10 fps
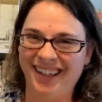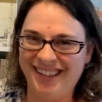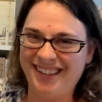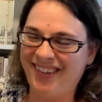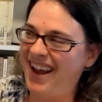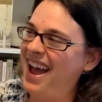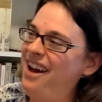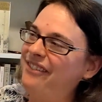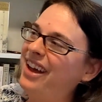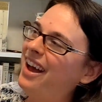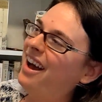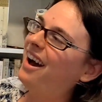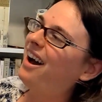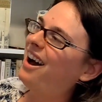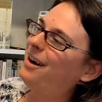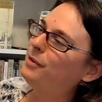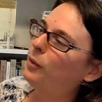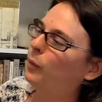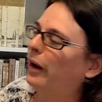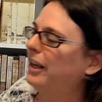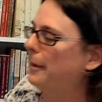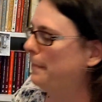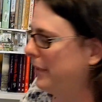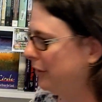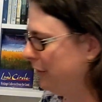So I have one middle